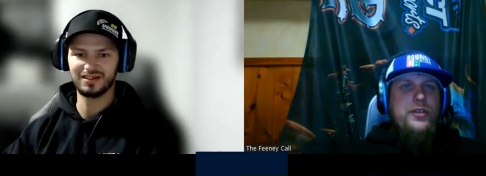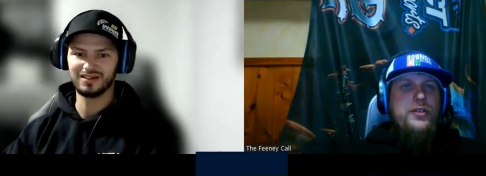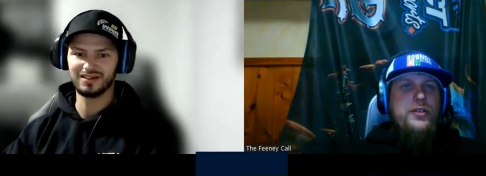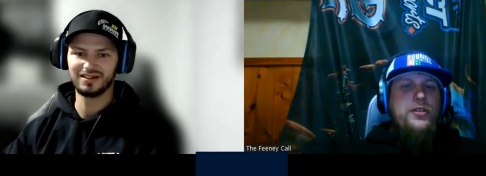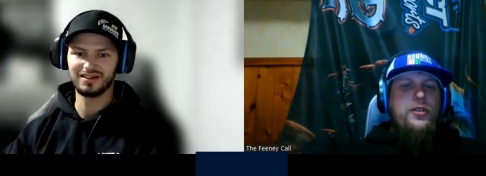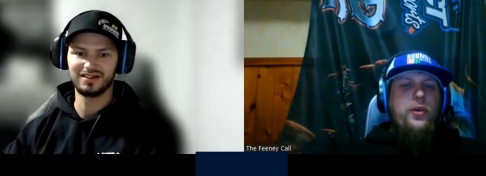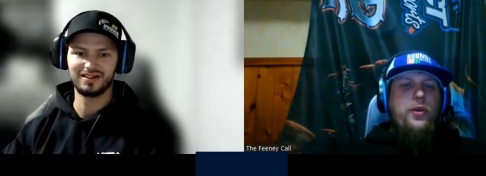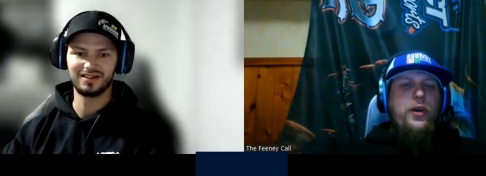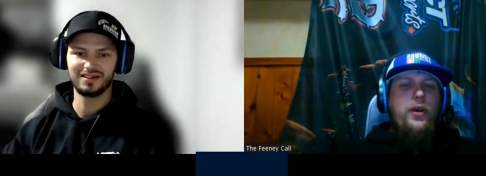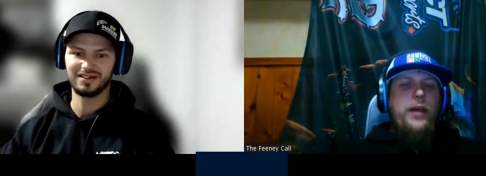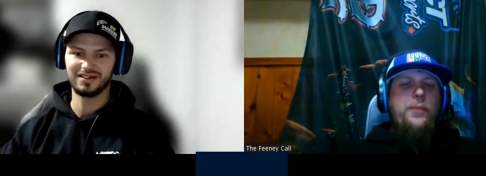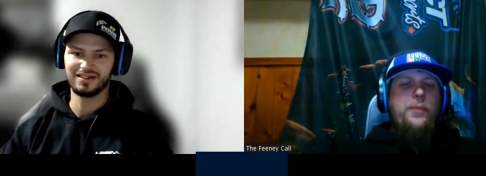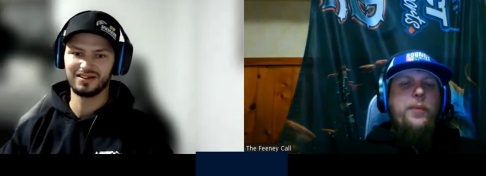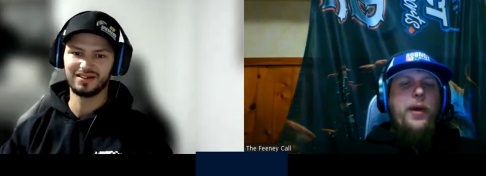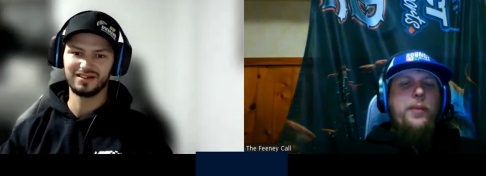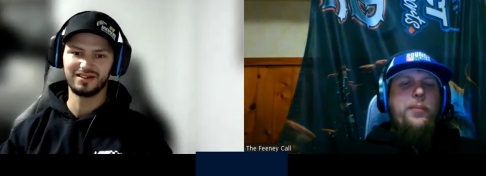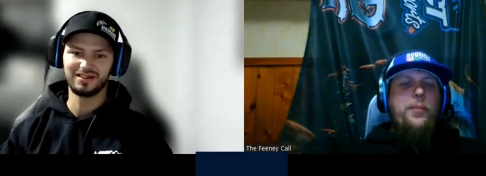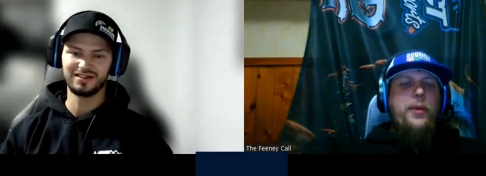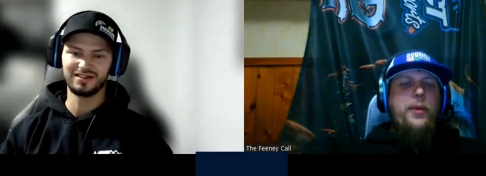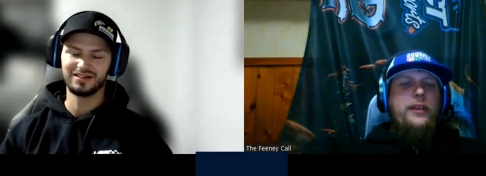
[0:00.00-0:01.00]
Speaker 1: So I
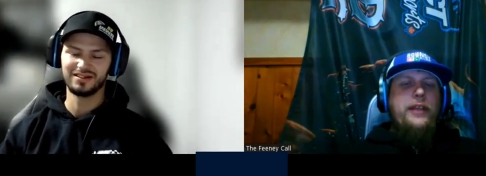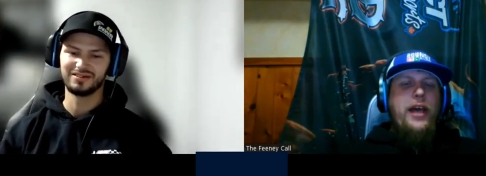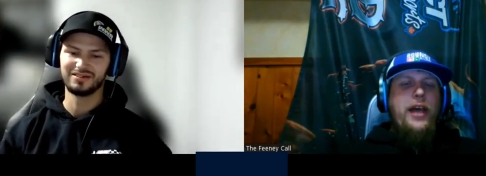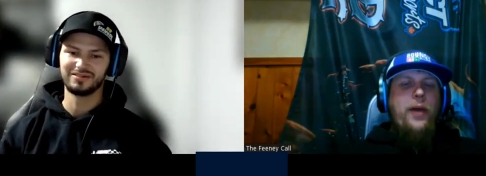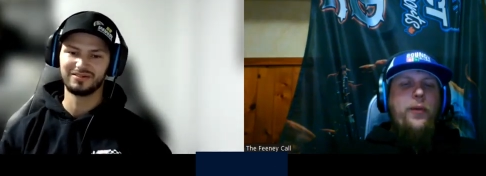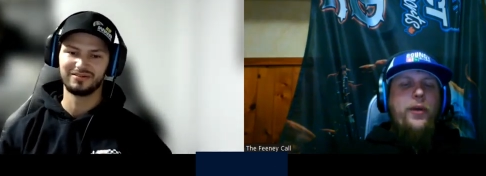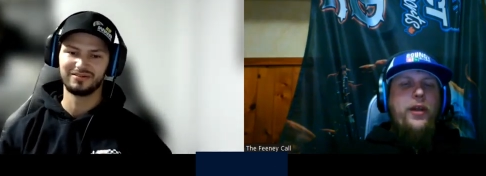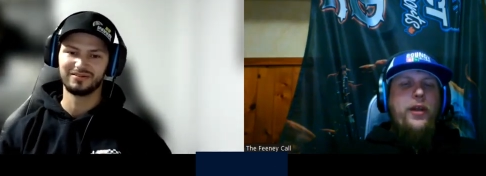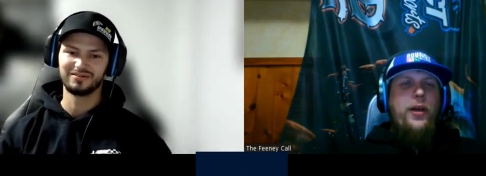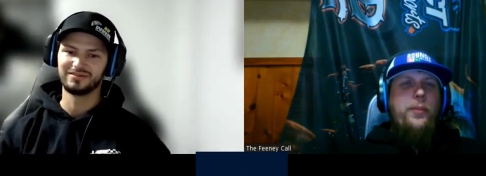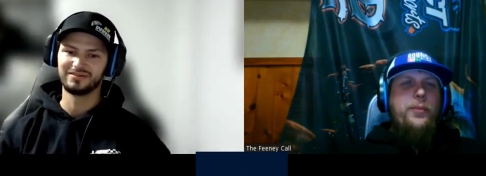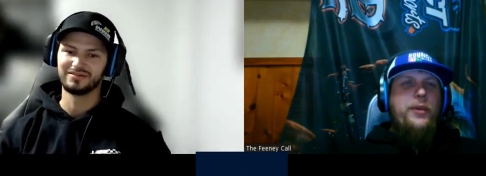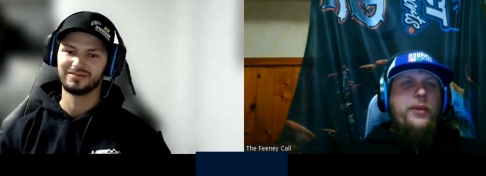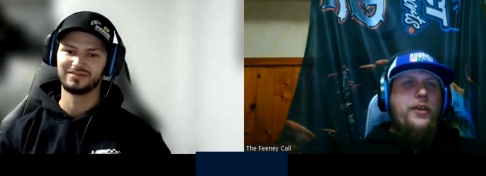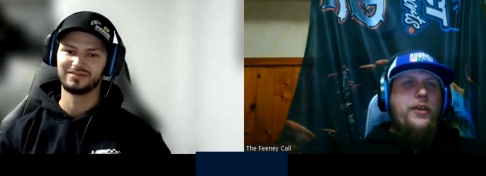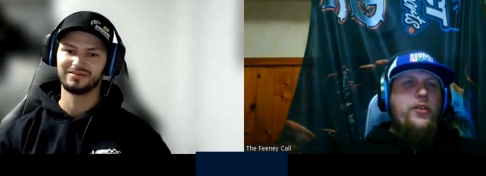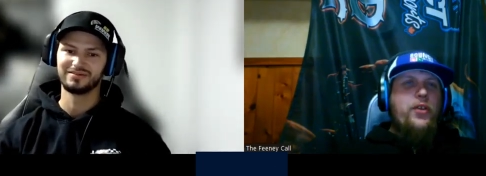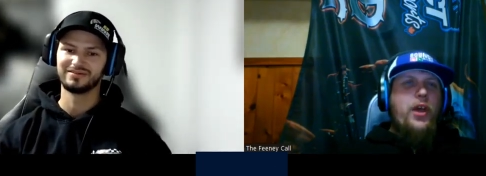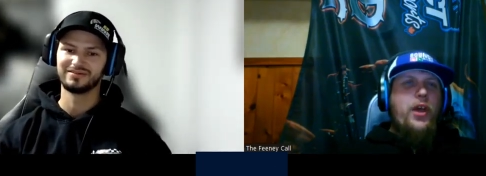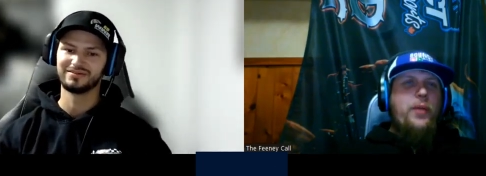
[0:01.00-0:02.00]
I bring that one up
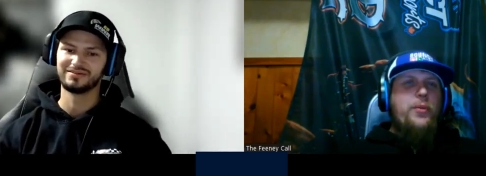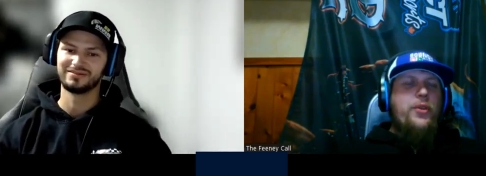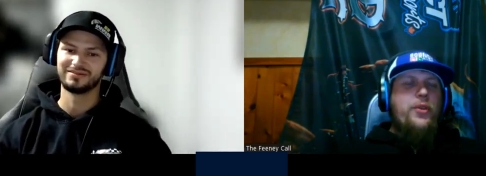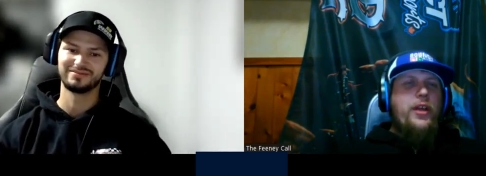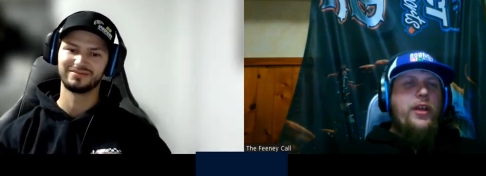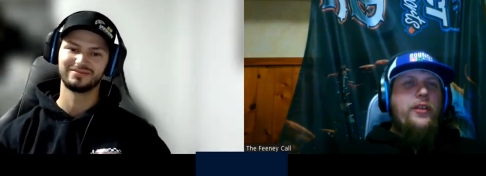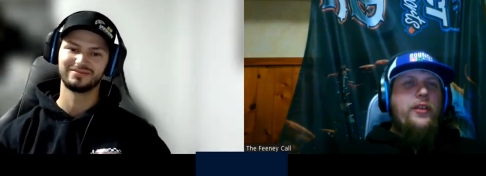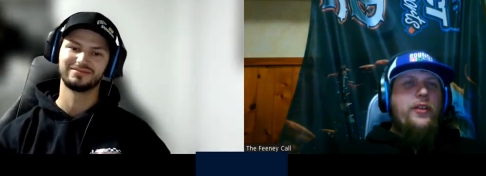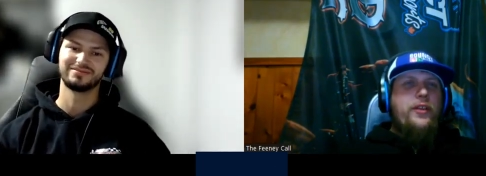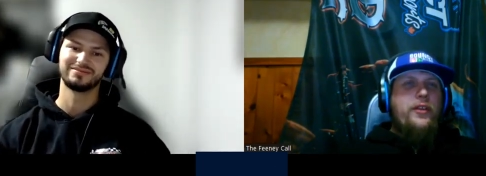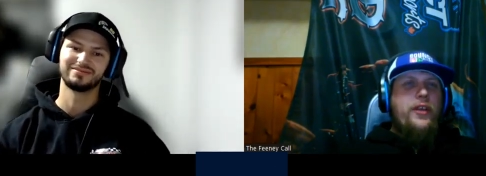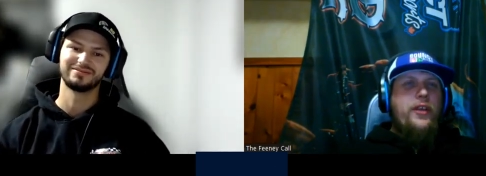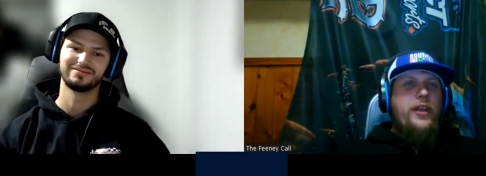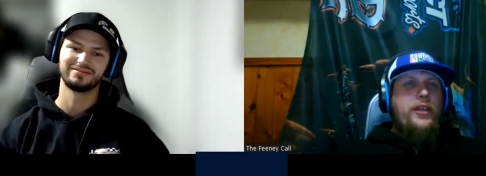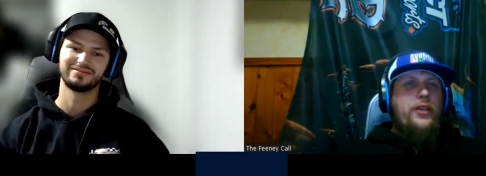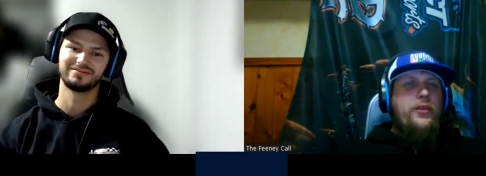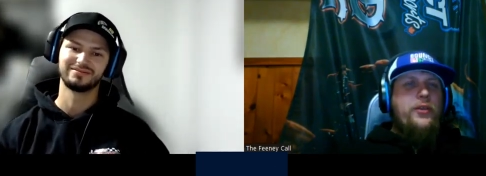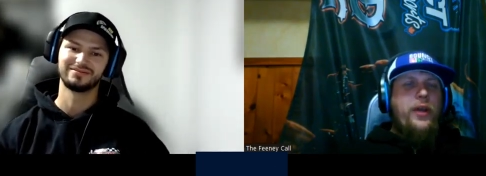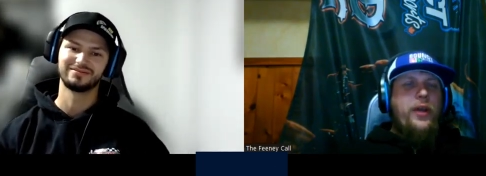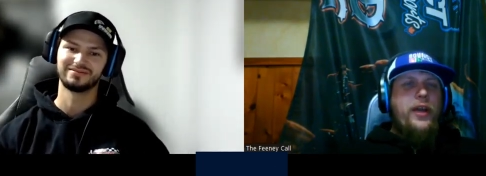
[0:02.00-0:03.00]
because I was there the night
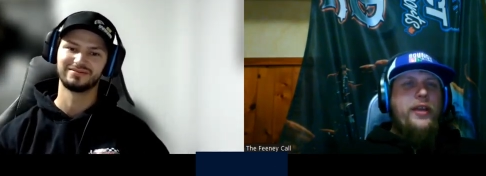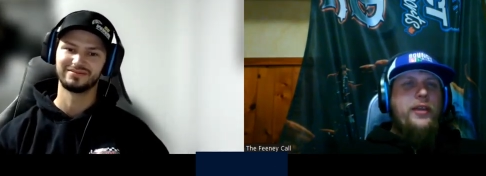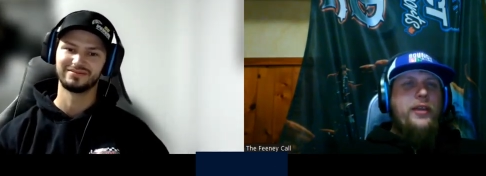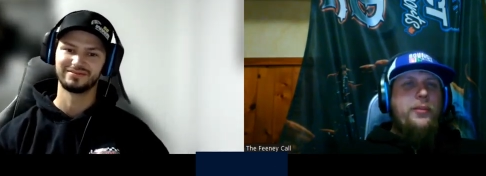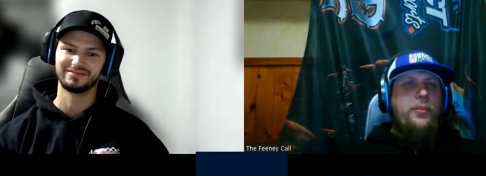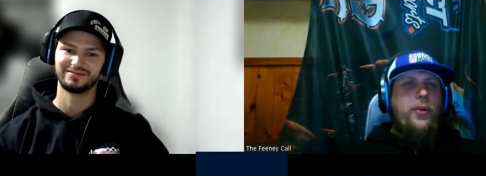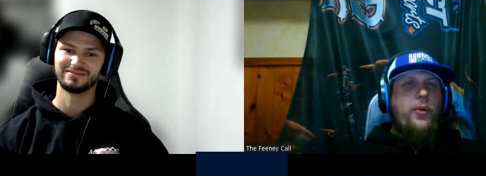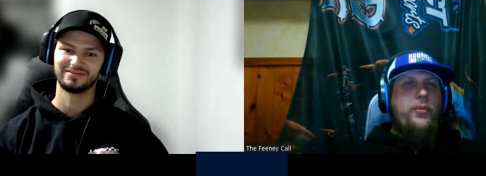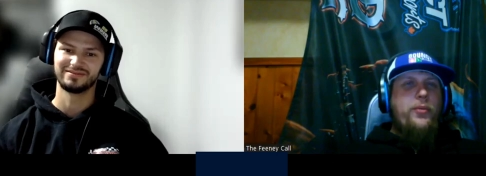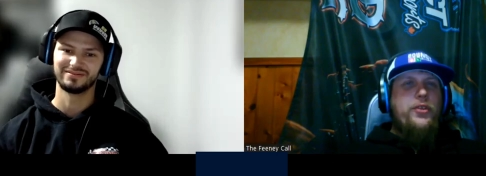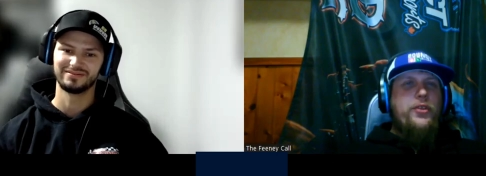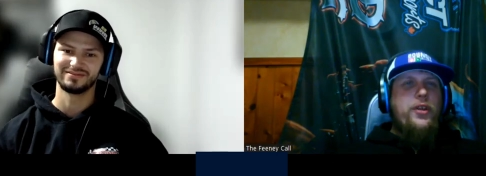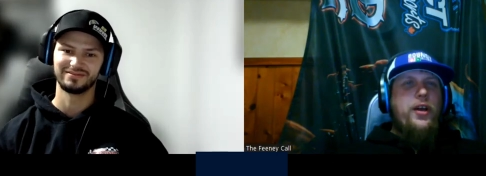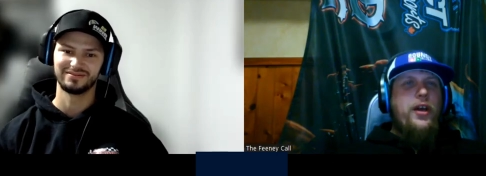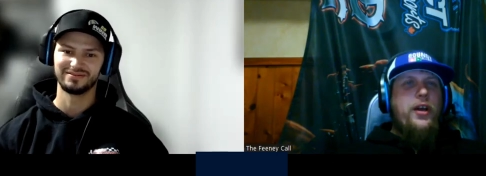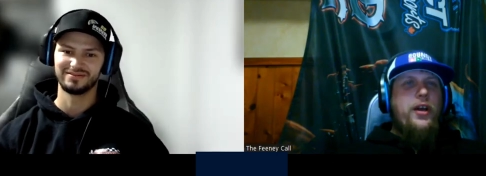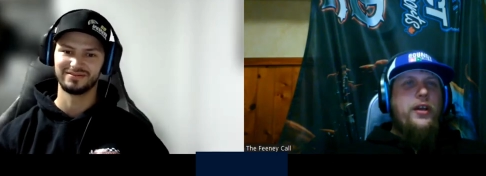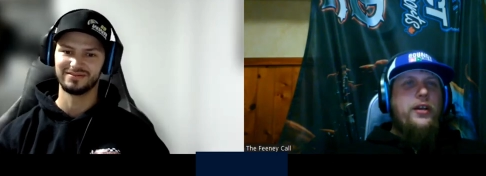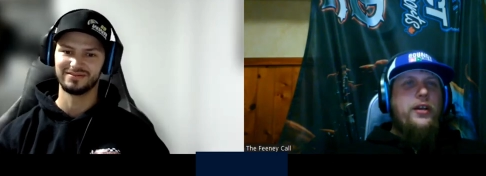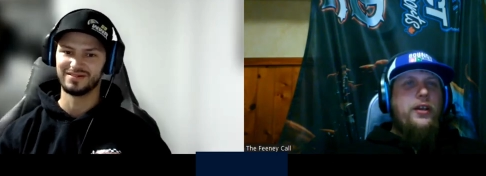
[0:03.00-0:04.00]
you ran the bone
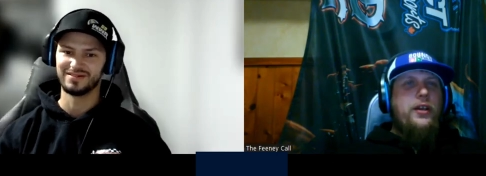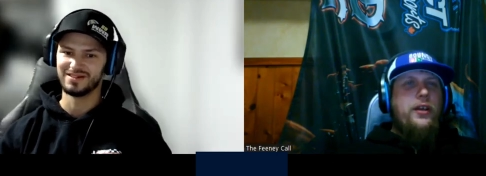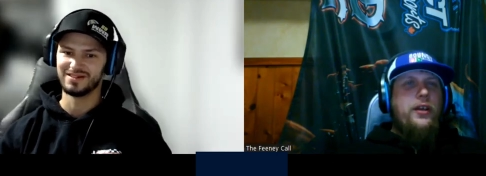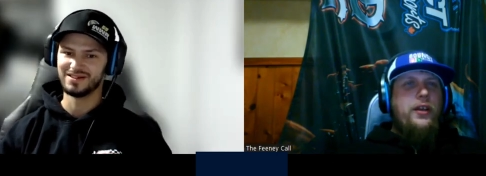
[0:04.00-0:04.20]
stock.